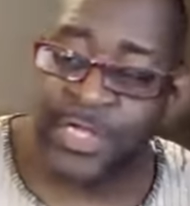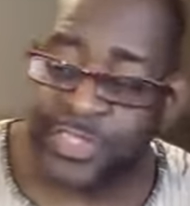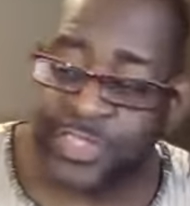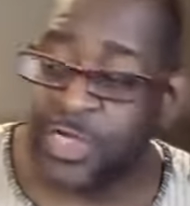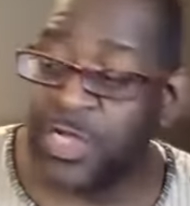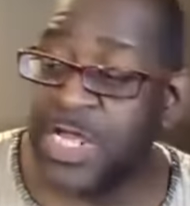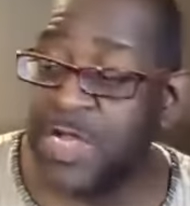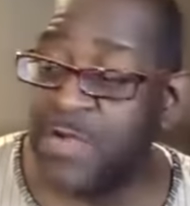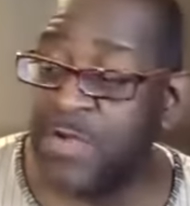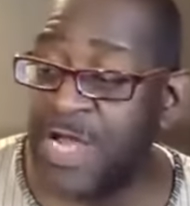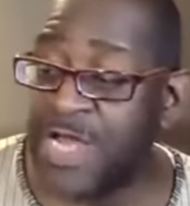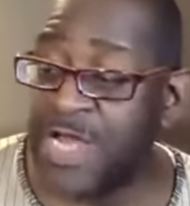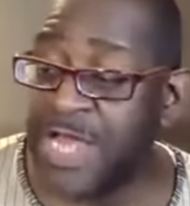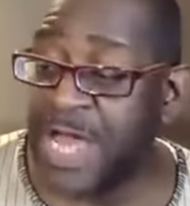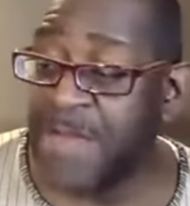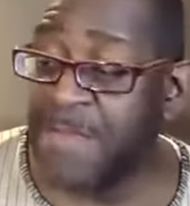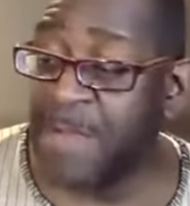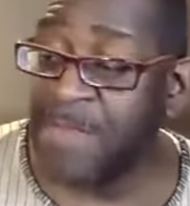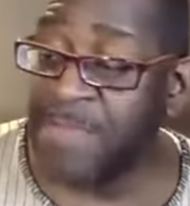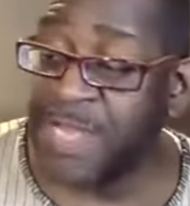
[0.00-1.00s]
So here I
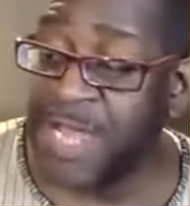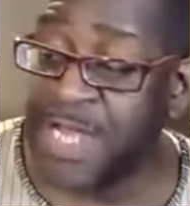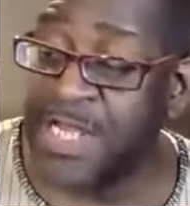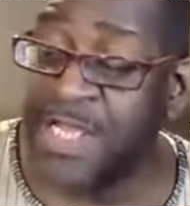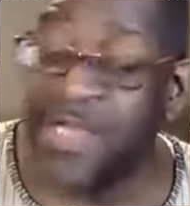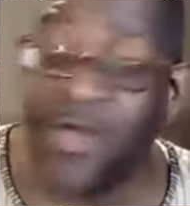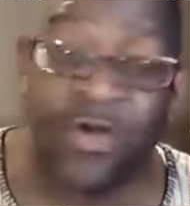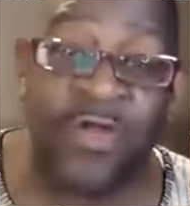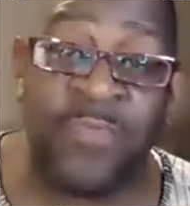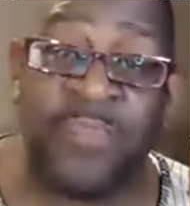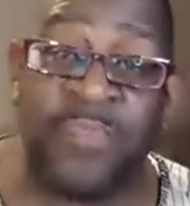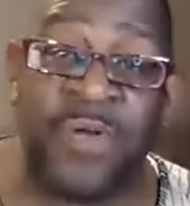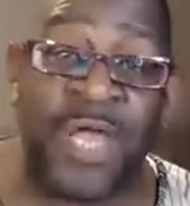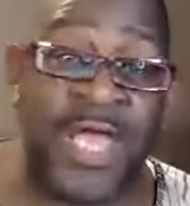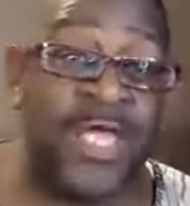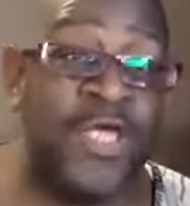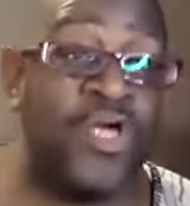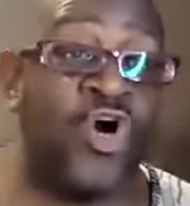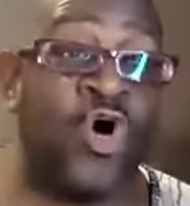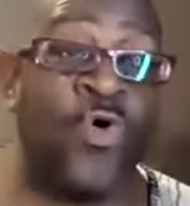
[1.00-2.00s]
am, I'm getting on a
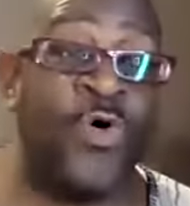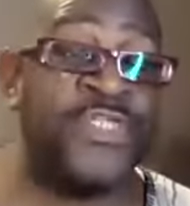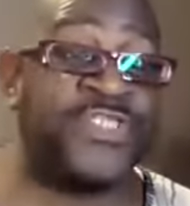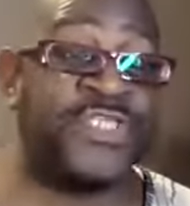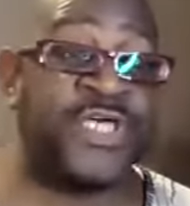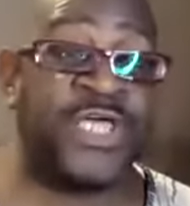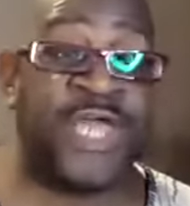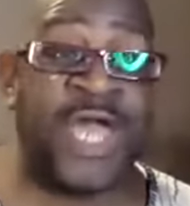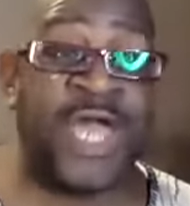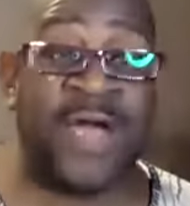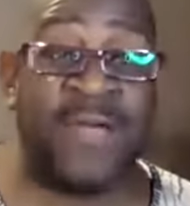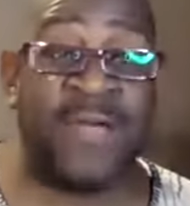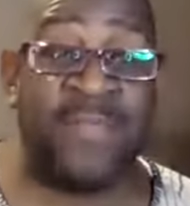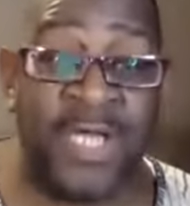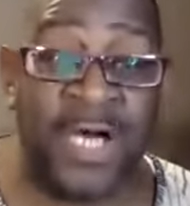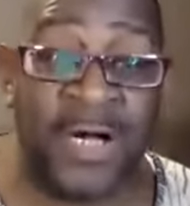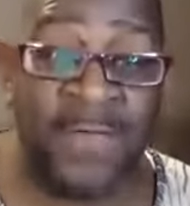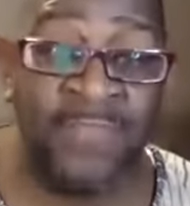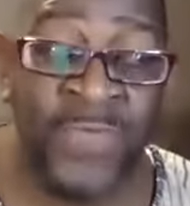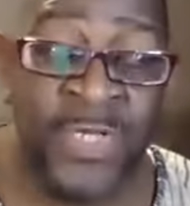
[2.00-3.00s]
plane going to
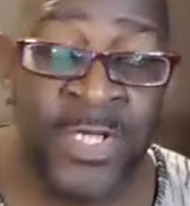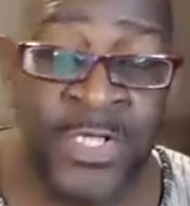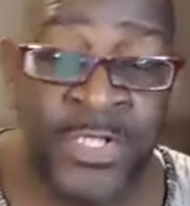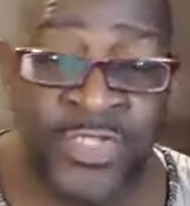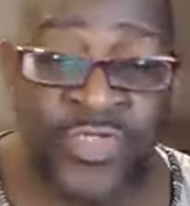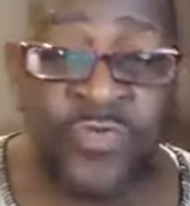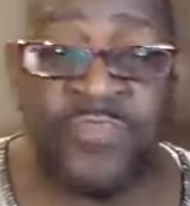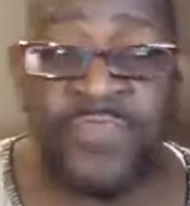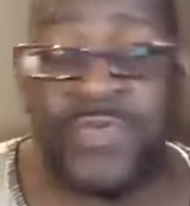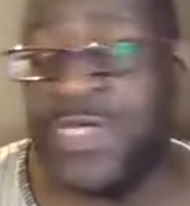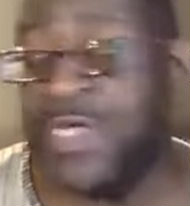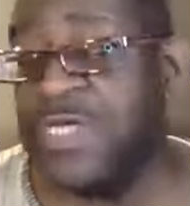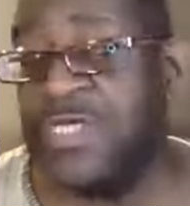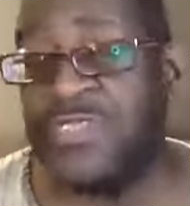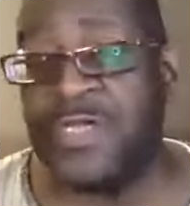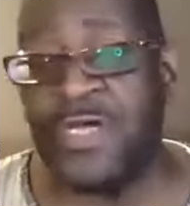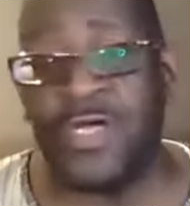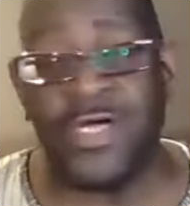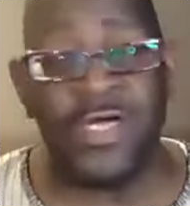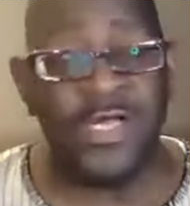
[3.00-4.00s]
Gambia to
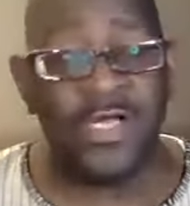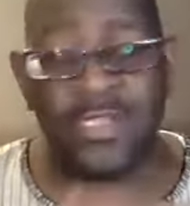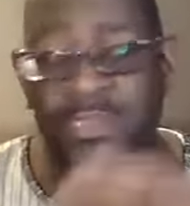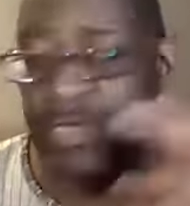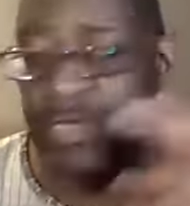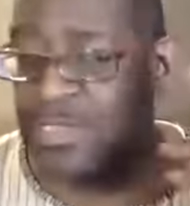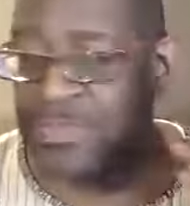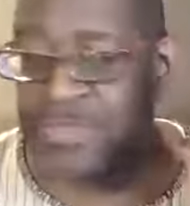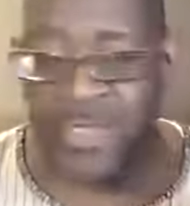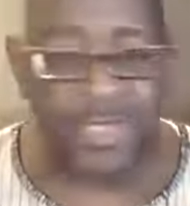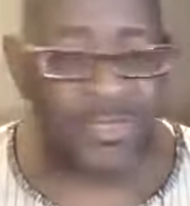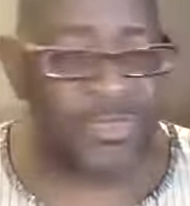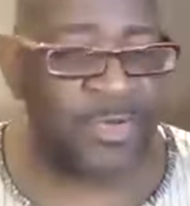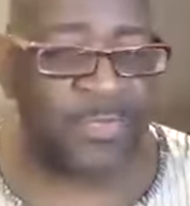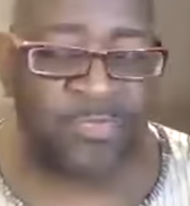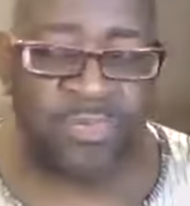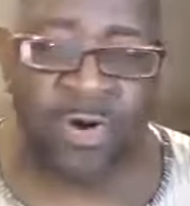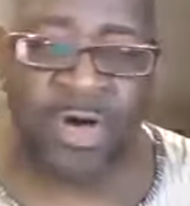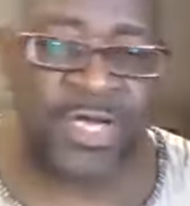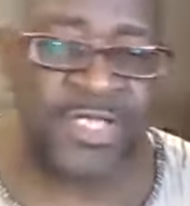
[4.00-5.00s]
be the, the,
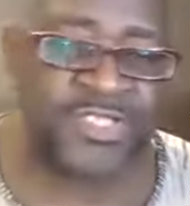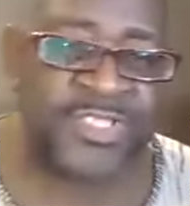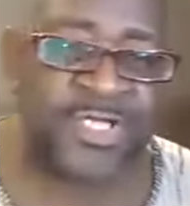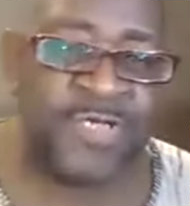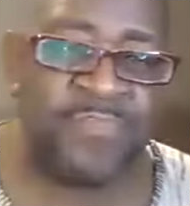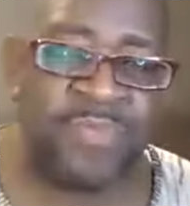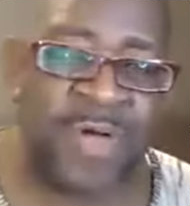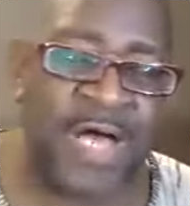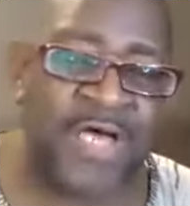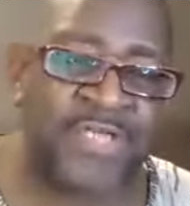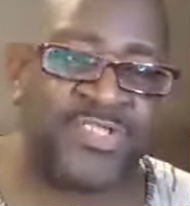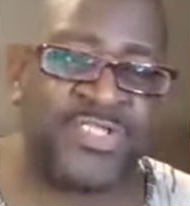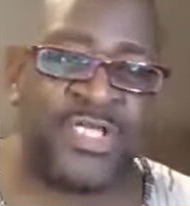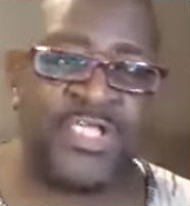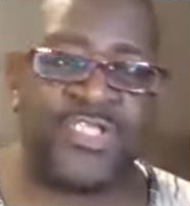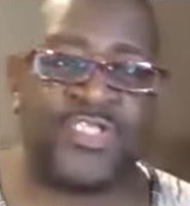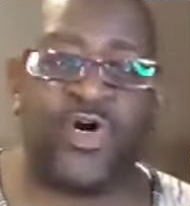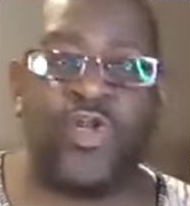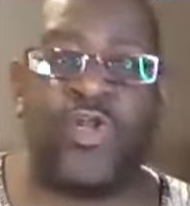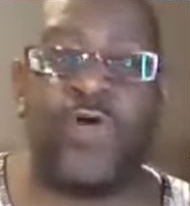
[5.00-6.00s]
the, the Protestant pastor
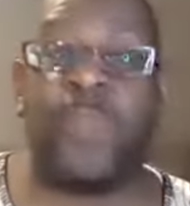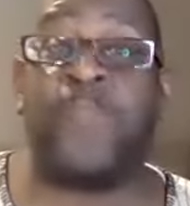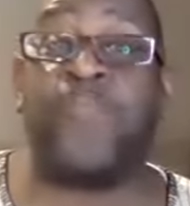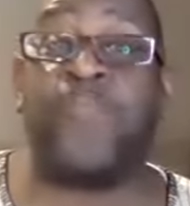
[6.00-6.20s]
that's going to